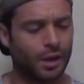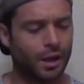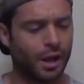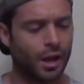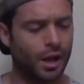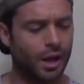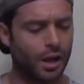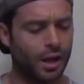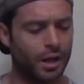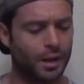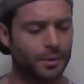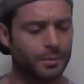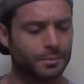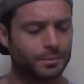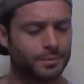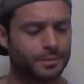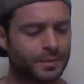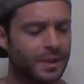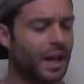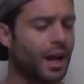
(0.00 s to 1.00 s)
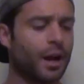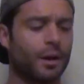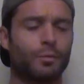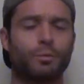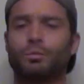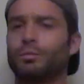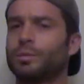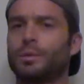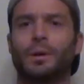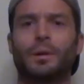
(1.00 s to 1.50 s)

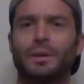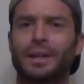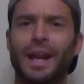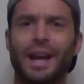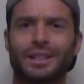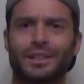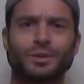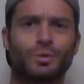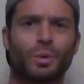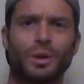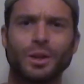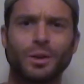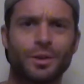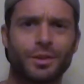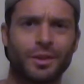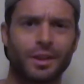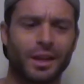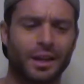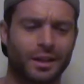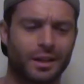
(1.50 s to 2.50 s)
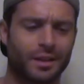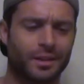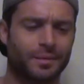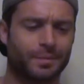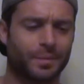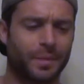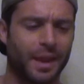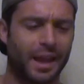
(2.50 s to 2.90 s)
just what do you think?